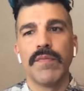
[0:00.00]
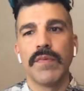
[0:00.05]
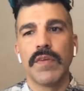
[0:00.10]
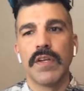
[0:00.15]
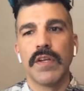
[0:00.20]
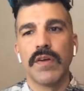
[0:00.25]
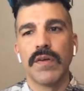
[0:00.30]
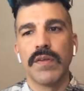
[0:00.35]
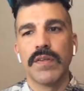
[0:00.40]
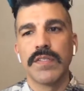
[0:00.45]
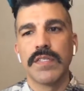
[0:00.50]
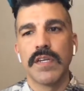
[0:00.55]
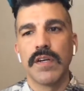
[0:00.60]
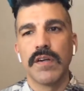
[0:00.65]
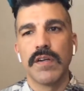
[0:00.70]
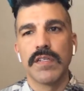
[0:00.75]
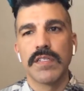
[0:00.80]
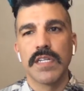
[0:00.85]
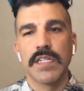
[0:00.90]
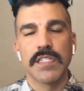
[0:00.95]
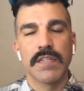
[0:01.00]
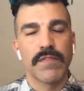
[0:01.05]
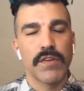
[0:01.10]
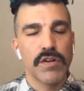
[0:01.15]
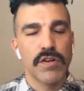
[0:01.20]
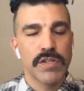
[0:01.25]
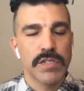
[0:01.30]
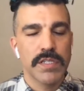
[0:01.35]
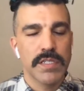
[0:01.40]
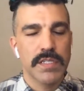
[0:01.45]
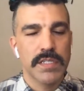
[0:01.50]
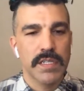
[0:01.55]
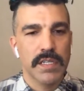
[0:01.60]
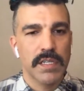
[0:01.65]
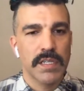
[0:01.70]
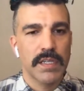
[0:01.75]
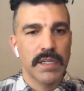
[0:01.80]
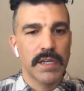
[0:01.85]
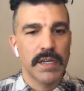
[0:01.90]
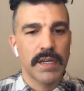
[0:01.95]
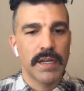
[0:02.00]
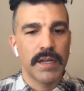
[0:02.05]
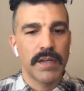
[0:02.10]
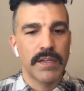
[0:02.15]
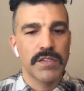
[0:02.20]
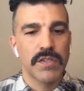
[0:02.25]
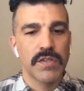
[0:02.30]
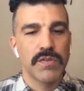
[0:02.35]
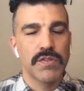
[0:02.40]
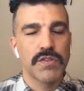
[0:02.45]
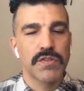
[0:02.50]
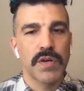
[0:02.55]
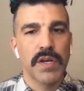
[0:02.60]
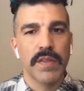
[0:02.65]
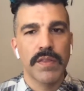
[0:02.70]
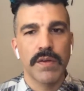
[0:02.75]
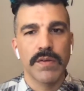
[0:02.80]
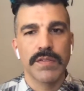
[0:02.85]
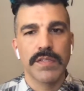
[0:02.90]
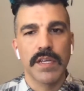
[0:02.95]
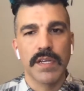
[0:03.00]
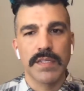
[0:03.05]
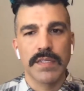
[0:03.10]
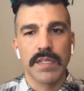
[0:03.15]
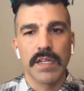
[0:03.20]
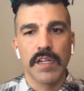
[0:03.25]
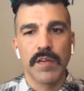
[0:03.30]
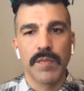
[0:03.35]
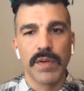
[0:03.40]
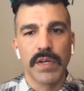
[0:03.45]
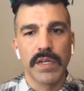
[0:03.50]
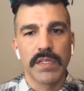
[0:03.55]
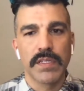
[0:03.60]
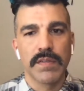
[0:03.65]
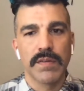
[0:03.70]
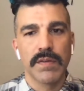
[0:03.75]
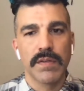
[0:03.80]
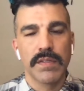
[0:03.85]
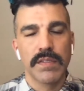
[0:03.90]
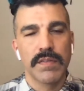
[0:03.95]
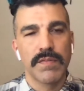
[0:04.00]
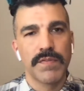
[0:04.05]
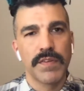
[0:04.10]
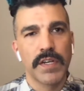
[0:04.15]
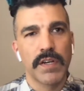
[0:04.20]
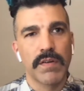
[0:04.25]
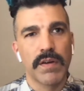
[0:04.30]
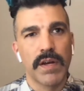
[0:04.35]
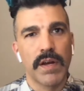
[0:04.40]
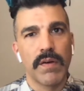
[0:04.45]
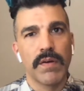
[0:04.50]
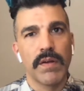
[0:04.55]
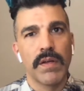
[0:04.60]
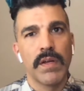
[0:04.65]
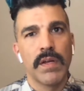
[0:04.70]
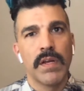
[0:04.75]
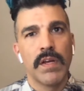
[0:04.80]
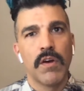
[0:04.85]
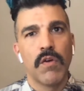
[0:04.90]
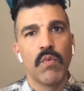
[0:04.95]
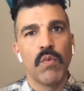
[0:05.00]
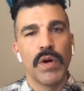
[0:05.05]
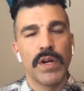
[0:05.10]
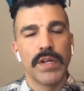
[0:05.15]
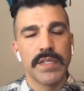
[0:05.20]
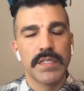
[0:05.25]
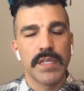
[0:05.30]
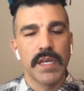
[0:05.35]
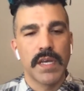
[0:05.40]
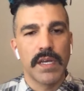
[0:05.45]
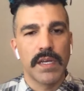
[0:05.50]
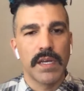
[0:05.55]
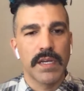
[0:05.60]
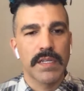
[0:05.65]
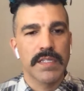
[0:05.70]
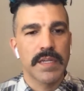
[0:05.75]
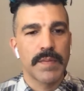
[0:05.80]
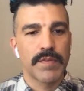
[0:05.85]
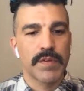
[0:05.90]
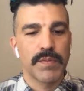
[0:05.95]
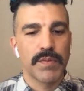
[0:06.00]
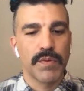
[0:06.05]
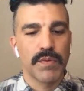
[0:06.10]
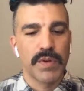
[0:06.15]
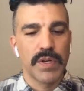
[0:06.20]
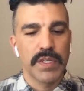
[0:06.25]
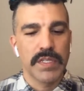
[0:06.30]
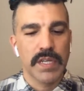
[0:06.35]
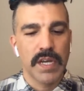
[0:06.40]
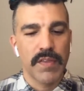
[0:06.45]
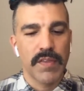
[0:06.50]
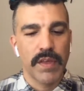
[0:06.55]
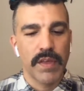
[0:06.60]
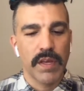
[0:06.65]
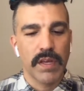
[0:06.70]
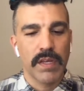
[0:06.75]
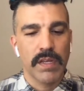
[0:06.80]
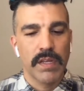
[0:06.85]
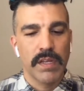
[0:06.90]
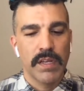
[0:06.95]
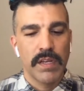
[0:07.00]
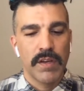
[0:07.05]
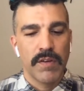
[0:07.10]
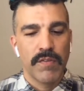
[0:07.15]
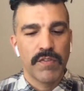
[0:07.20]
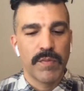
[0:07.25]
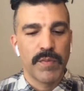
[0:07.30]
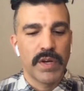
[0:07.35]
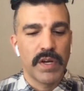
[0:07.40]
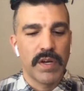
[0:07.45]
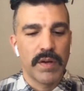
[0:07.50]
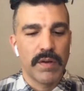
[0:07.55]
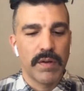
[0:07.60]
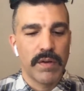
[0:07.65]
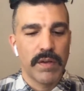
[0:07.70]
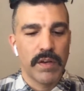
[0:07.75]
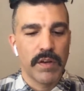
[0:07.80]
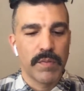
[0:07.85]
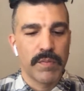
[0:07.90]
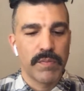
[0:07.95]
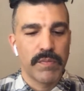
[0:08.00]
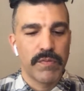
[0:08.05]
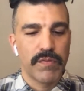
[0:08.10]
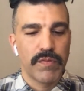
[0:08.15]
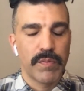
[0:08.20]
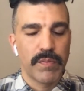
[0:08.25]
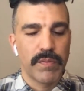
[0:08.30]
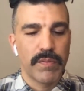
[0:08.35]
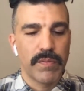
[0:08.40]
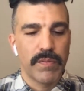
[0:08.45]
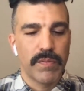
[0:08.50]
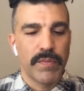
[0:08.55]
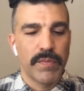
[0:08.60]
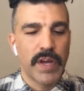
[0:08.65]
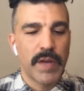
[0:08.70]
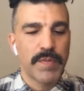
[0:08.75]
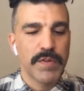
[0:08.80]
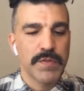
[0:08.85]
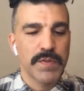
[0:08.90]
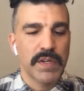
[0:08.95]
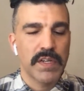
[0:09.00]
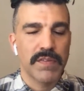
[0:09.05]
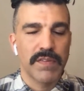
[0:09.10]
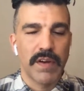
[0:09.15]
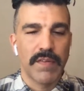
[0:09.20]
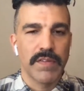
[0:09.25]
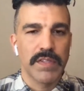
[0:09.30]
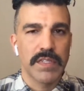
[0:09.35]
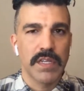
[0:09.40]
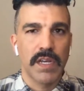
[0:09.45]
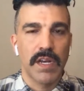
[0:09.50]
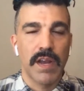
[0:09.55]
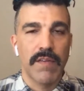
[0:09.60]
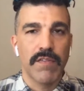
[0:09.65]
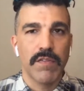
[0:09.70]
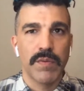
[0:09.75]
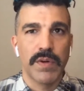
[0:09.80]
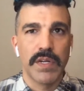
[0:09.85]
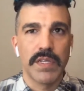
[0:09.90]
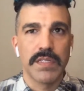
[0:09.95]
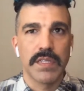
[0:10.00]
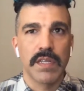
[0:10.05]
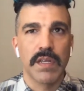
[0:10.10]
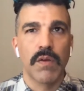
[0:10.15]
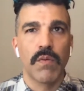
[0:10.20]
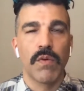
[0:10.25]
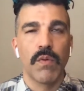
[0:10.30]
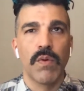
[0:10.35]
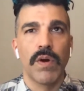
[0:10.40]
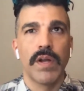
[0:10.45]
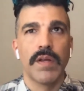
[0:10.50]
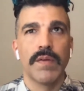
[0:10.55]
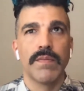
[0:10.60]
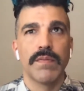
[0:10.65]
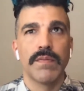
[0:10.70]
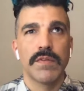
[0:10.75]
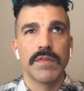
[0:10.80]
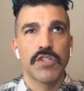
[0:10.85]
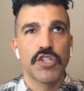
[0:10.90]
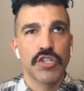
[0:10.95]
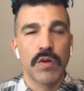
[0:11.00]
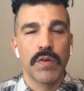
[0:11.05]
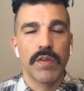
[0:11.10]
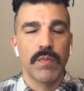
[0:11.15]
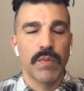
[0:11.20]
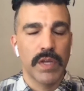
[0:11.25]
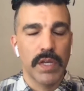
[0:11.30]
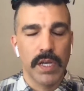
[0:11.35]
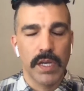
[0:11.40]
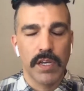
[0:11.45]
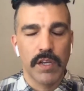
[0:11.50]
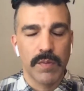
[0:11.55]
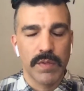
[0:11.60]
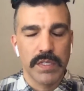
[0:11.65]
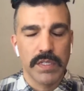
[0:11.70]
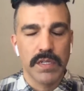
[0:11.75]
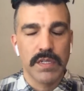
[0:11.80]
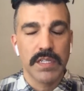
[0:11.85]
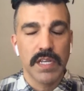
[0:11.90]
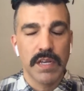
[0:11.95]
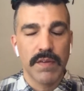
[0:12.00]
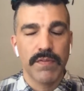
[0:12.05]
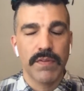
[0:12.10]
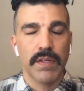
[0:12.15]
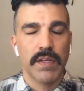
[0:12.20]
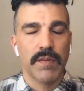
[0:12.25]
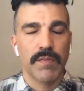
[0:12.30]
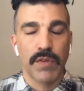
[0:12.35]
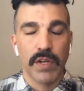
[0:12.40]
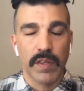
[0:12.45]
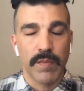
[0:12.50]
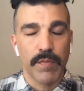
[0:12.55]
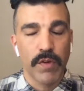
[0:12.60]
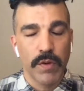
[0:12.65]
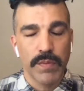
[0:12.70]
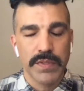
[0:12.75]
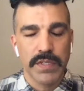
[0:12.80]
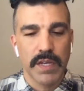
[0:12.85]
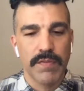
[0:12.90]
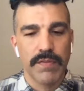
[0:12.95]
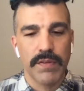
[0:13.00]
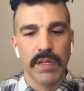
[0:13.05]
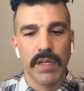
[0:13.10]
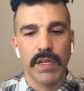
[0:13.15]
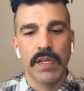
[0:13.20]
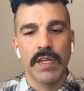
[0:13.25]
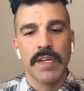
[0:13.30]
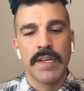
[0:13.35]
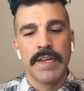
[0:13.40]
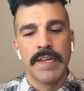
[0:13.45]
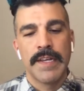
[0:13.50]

Is there a sense of urgency? So you trade those things a little bit to figure out what is a acceptable risk. I think from my perspective, obviously, and everybody's, I think we want to show that we can get humans there safely and bring them home safely.